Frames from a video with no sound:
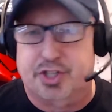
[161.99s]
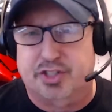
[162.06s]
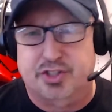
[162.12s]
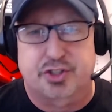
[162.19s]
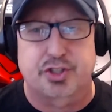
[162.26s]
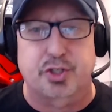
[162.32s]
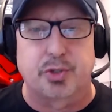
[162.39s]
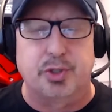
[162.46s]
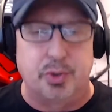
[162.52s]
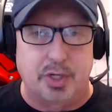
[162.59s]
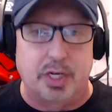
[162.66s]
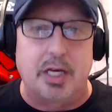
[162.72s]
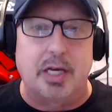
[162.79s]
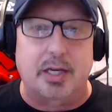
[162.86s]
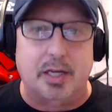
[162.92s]
because it's so
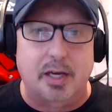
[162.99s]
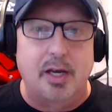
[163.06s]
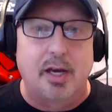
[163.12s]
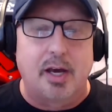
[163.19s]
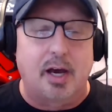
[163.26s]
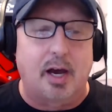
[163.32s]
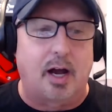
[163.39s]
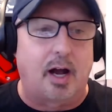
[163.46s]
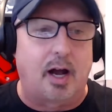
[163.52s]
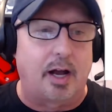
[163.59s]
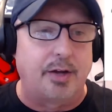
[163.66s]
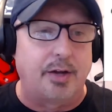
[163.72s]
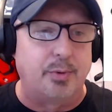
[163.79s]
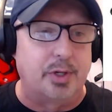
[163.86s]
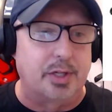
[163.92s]
unique,
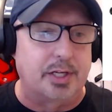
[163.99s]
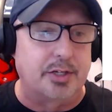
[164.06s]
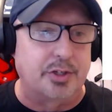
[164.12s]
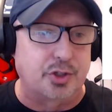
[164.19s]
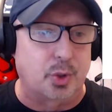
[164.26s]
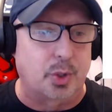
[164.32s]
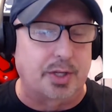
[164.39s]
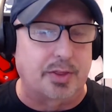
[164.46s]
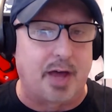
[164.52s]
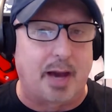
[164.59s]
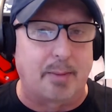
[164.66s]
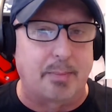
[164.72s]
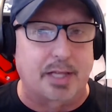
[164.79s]
and really enjoyed that.